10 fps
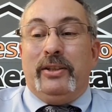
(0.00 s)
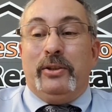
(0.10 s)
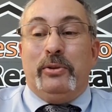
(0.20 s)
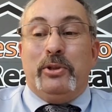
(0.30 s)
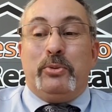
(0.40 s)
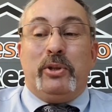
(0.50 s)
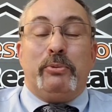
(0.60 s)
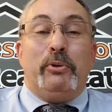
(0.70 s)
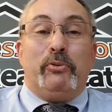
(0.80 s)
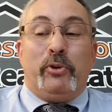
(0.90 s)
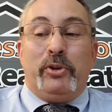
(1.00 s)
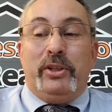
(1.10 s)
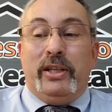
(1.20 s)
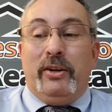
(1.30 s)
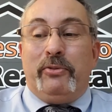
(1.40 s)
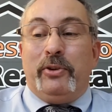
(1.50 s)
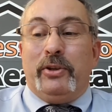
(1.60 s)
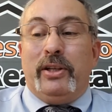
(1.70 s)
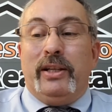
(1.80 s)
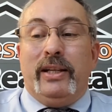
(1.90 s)
who is willing to put forth the
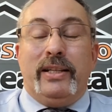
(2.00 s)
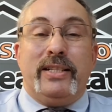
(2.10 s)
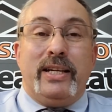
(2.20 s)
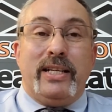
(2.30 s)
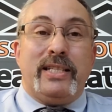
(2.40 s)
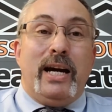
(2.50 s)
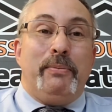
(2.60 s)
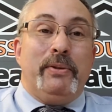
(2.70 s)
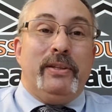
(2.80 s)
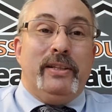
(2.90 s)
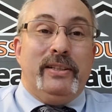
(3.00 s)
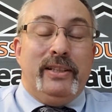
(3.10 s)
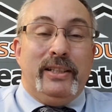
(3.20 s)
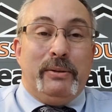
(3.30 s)
effort and stay on top of the